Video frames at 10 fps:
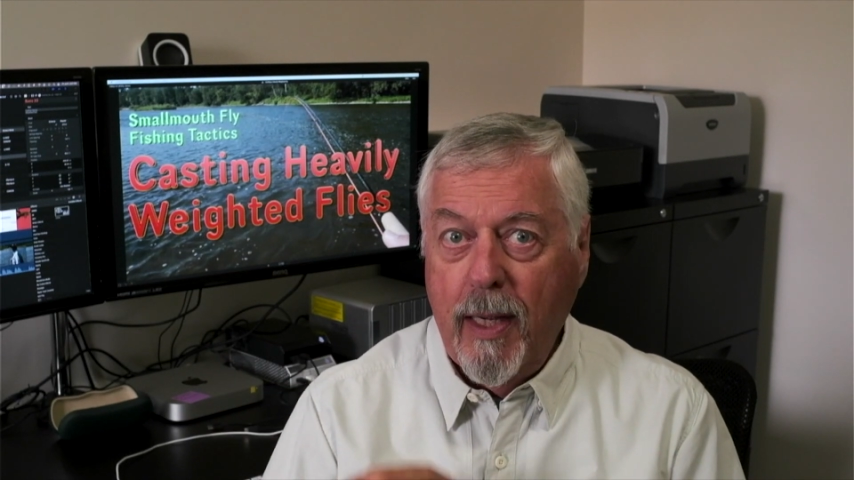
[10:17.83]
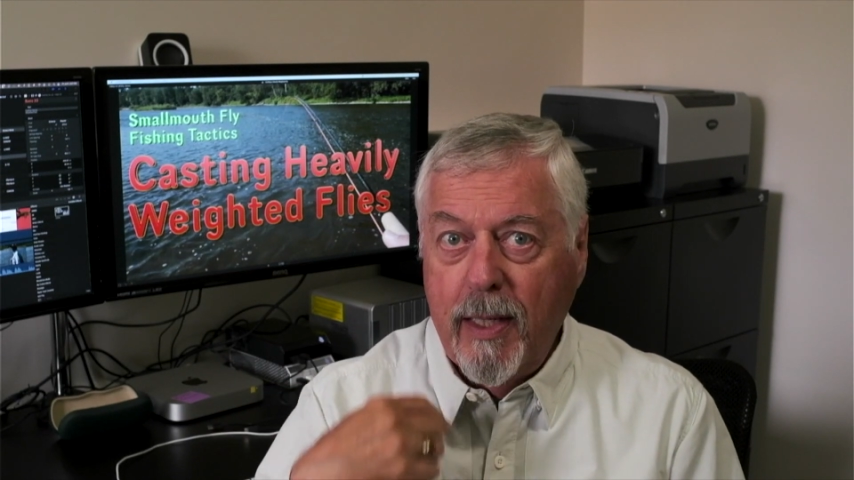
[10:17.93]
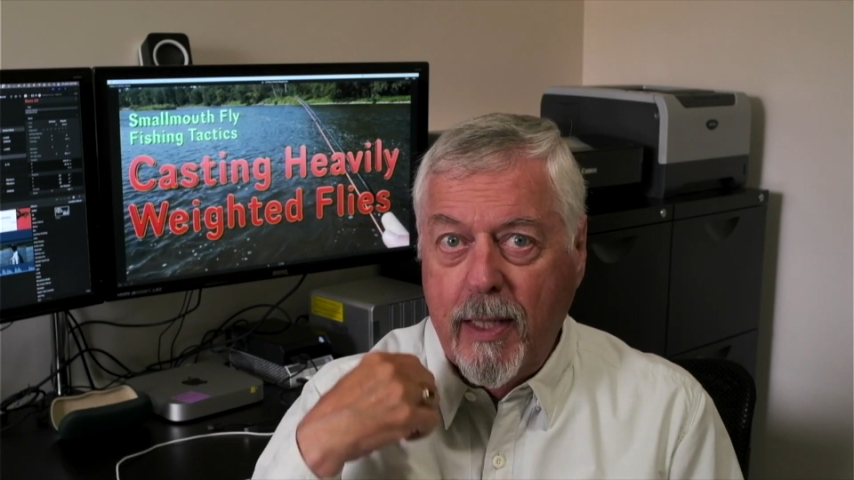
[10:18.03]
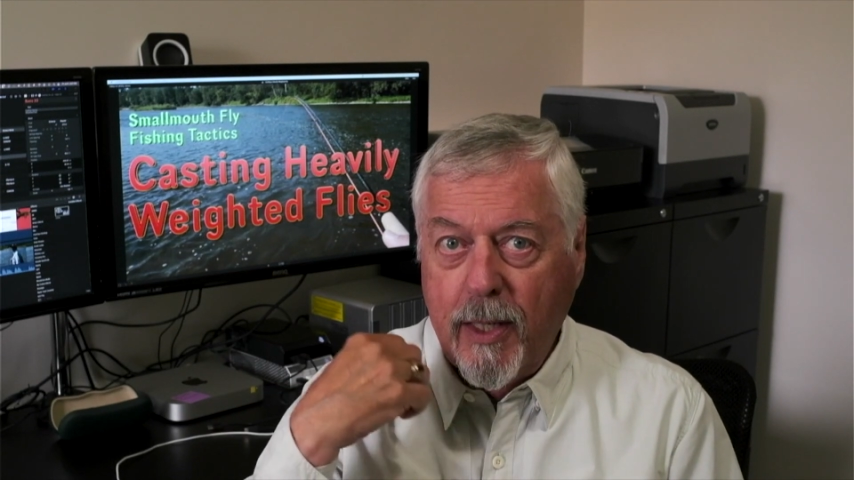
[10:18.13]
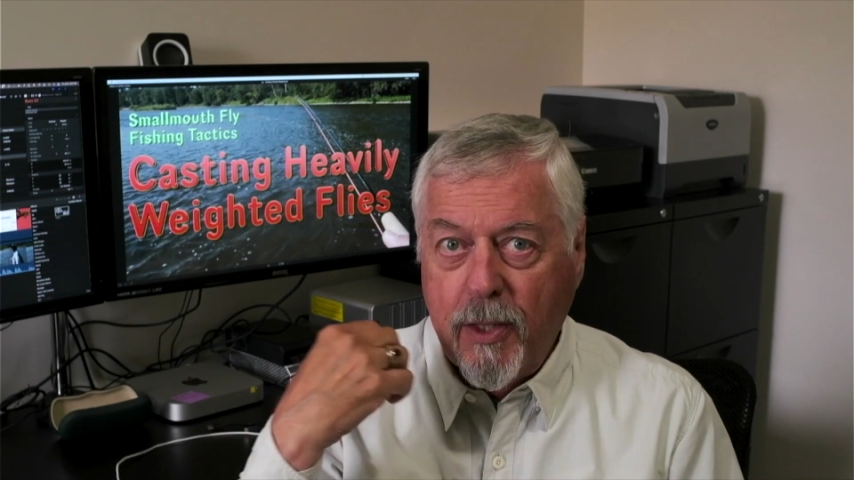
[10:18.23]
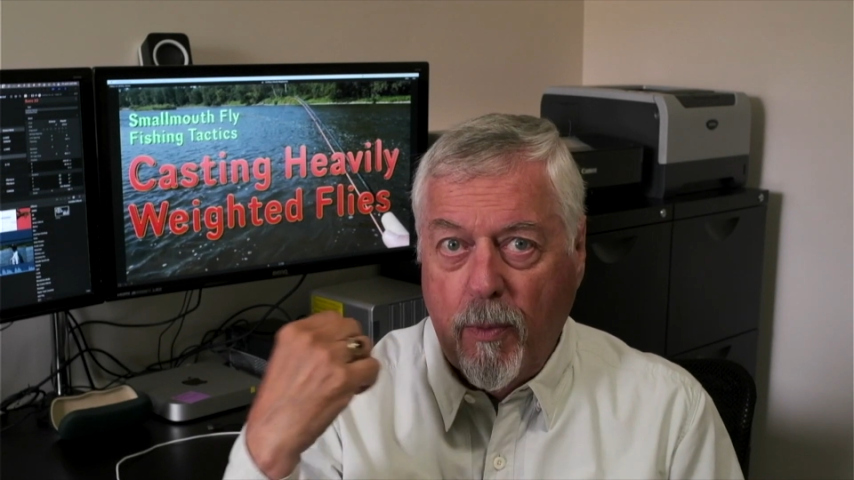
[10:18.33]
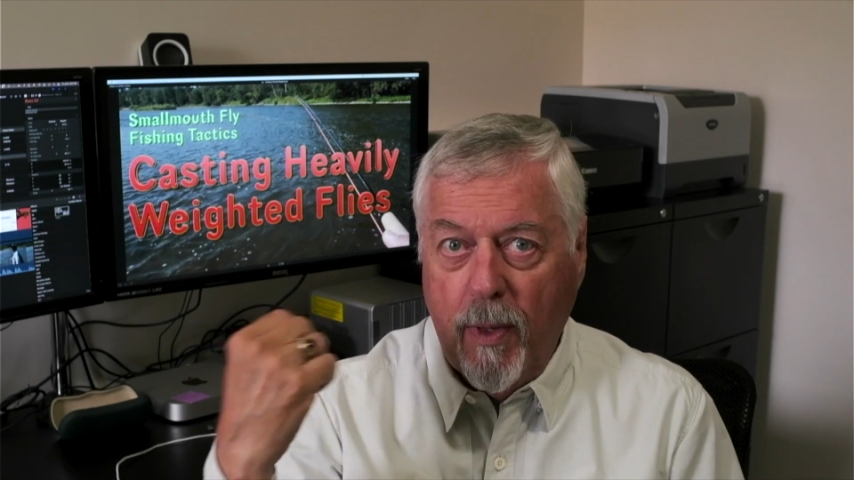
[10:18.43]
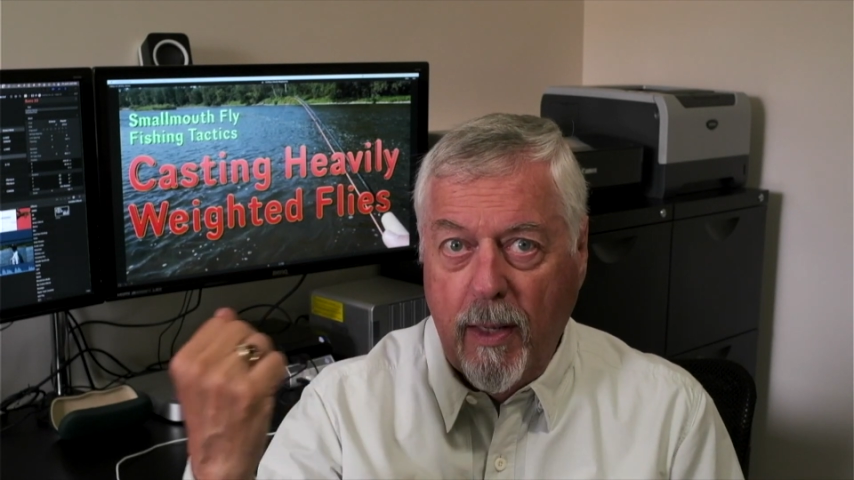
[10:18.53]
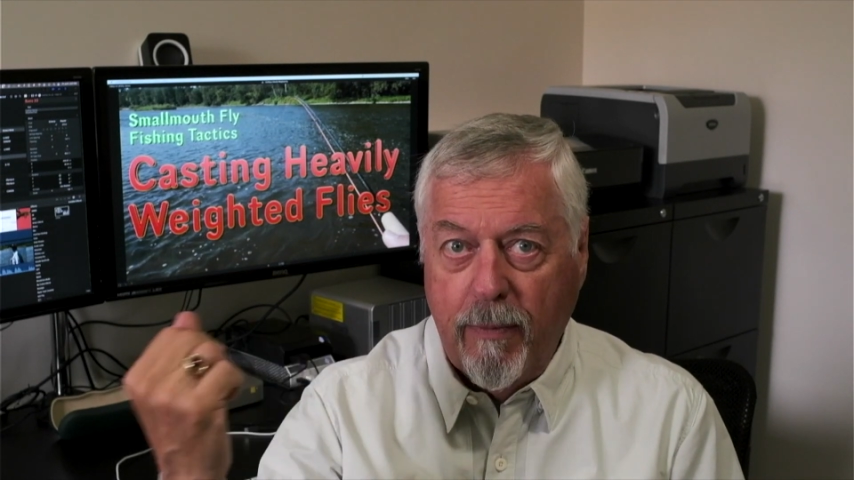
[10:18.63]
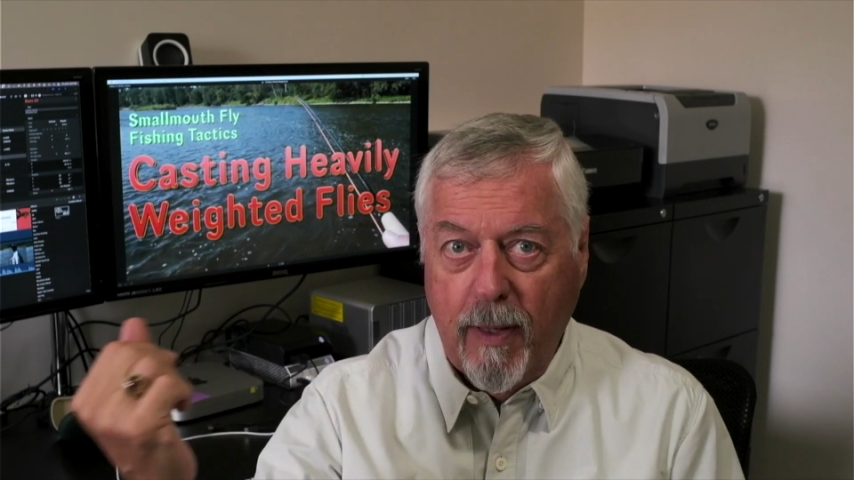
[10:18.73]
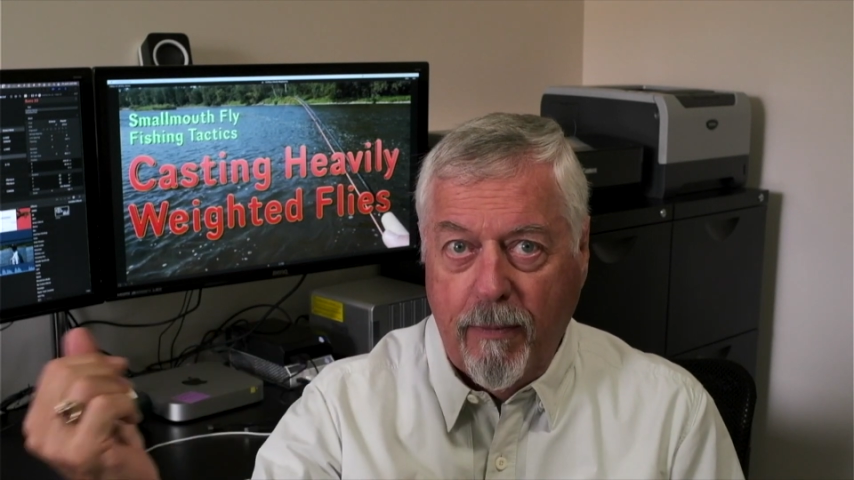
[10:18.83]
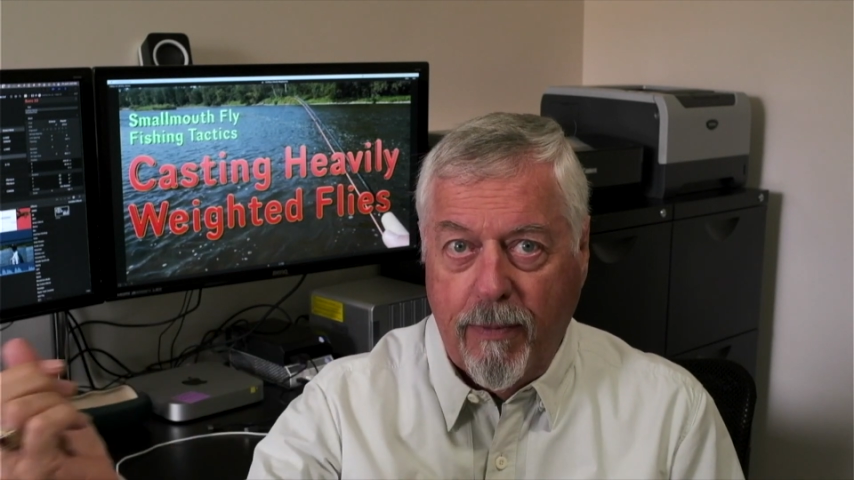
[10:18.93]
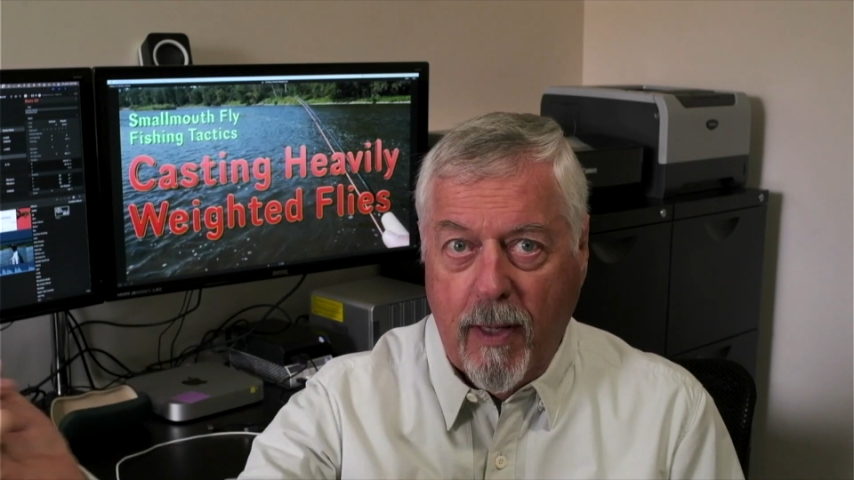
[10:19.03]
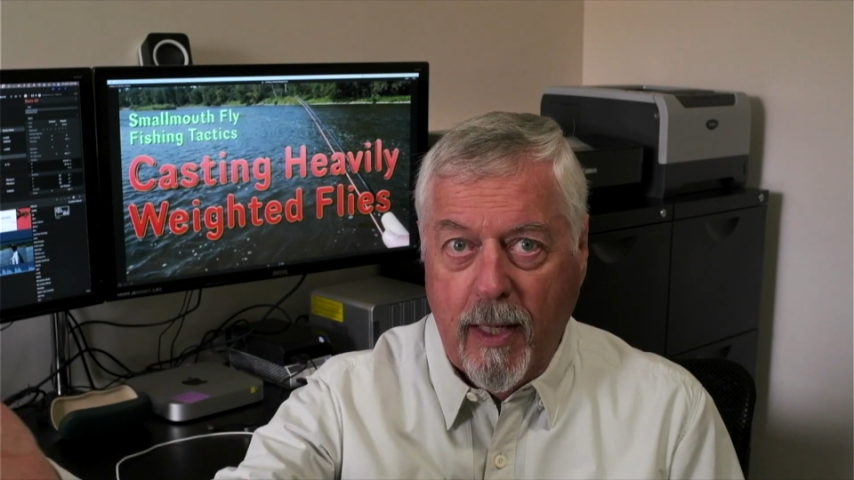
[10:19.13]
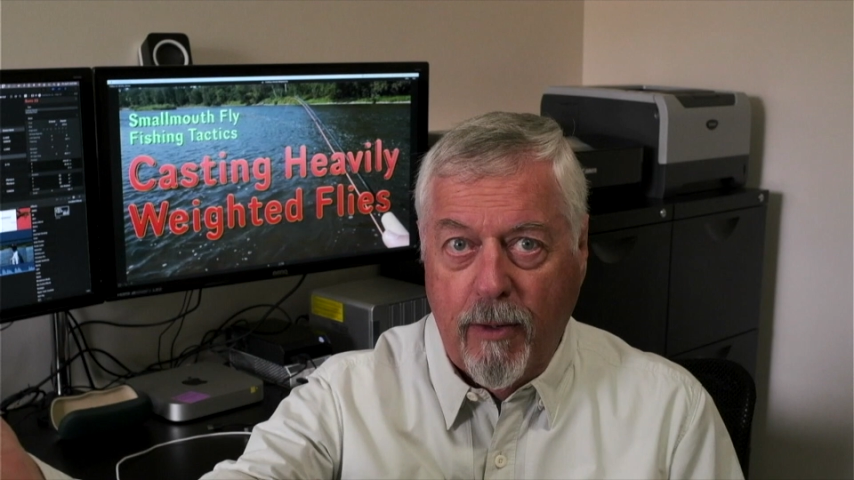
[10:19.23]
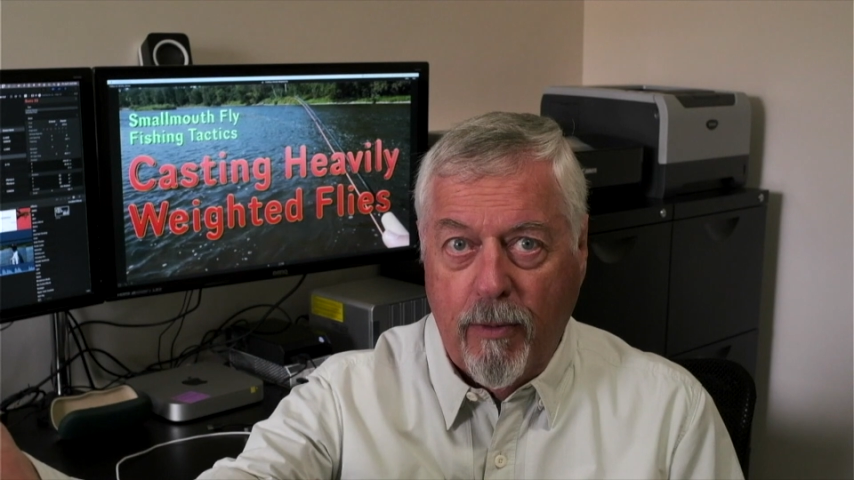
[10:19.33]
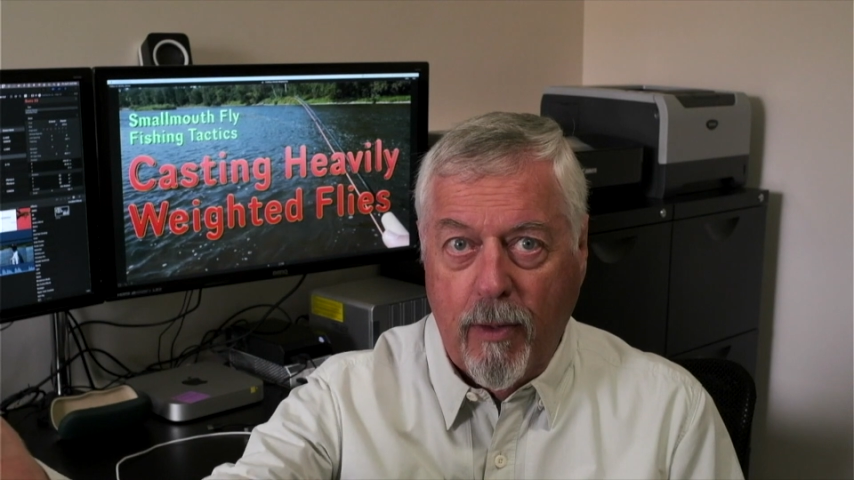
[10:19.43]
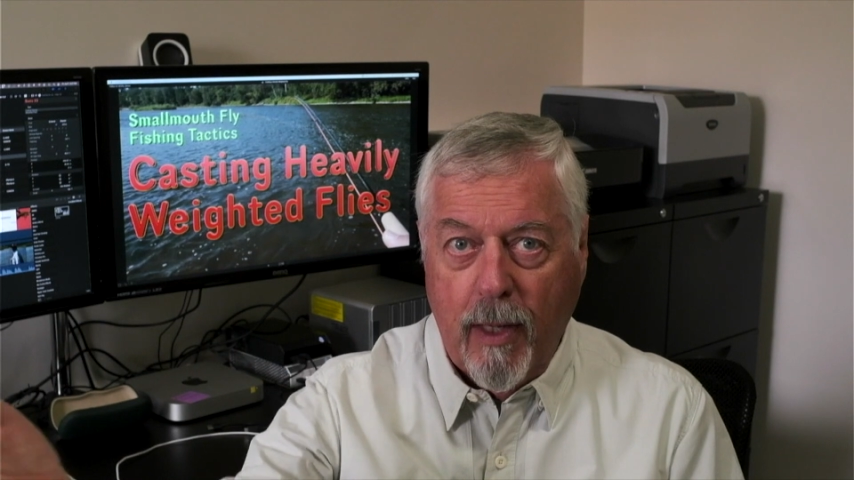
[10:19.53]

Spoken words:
it takes a while for that fly to roll